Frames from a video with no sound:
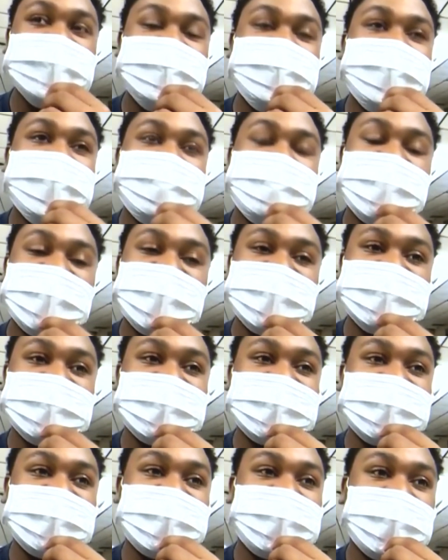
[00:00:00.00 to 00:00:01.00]
was one
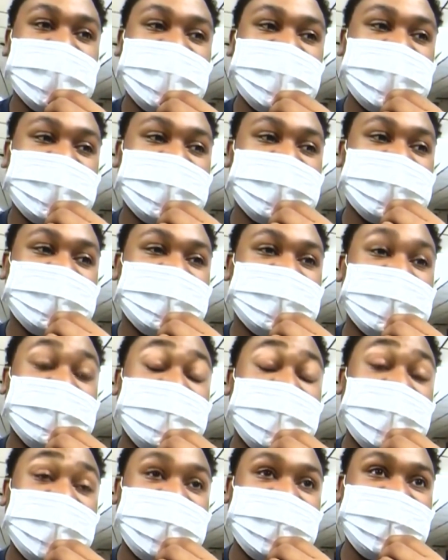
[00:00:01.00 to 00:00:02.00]
incident where
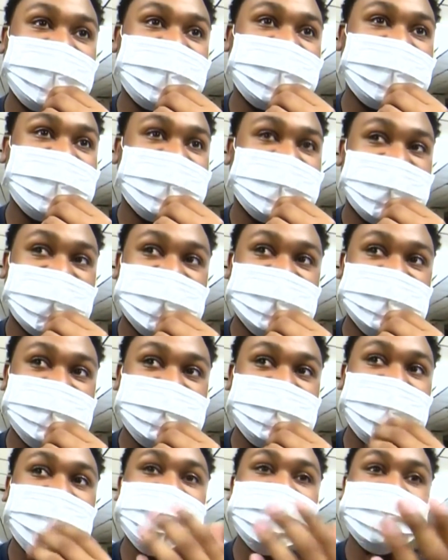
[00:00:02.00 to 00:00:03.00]
the lady, like
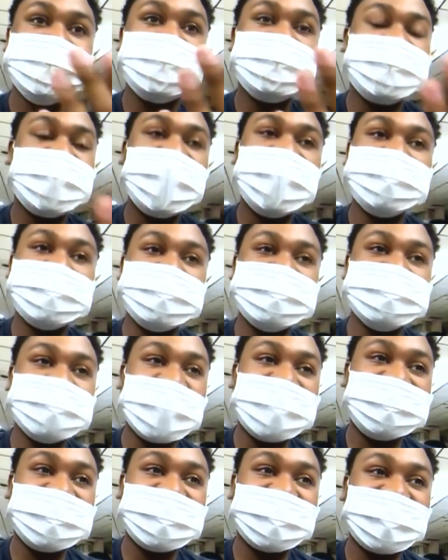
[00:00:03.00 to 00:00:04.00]
she was going so fast through
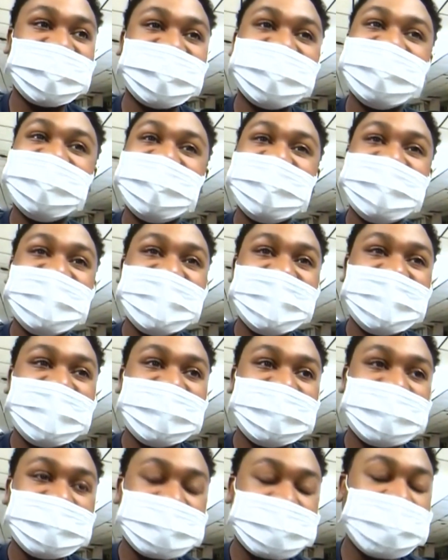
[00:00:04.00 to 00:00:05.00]
traffic, like
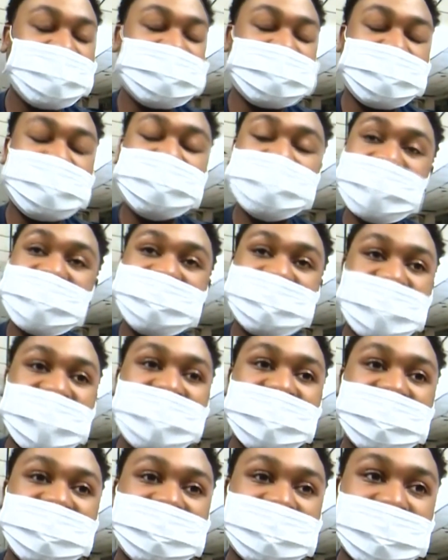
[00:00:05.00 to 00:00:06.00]
usually we try to
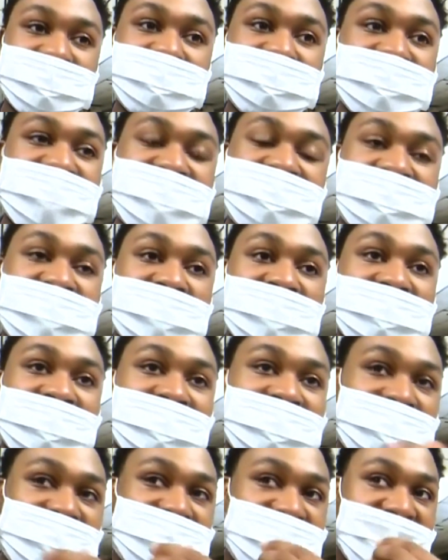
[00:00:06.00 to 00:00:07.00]
ride in the group, we never ride
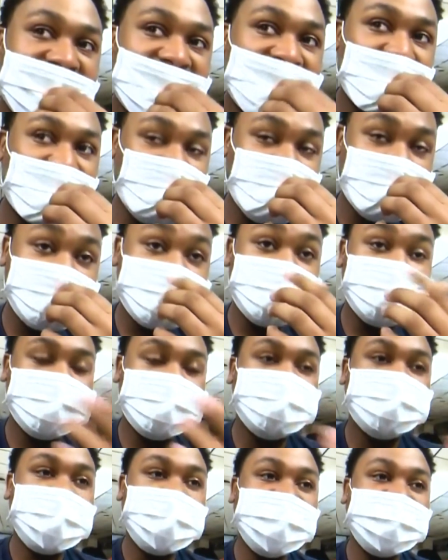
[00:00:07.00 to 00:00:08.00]
alone, but we
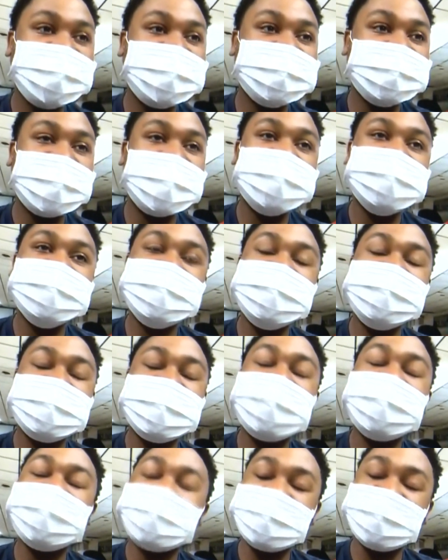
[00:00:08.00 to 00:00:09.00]
group riding, like
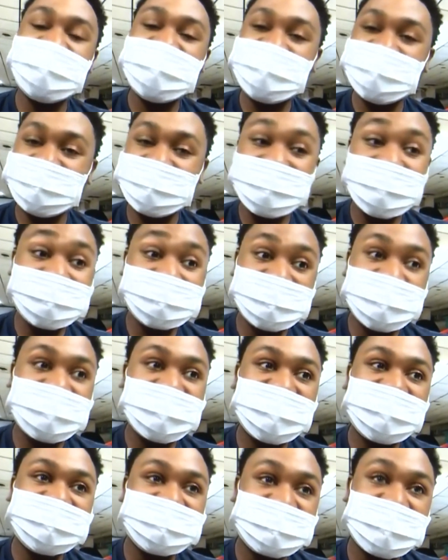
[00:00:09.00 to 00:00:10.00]
she literally like gonna
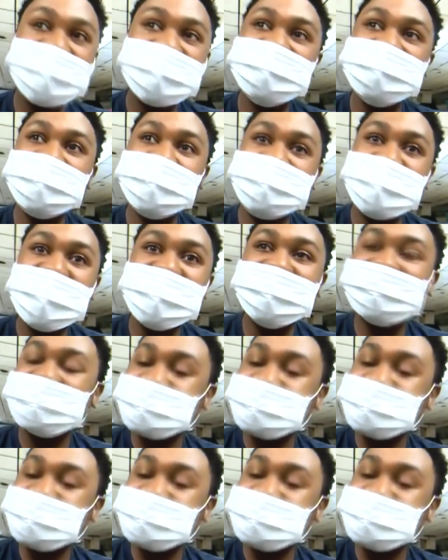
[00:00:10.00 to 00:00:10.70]
run like that into the back of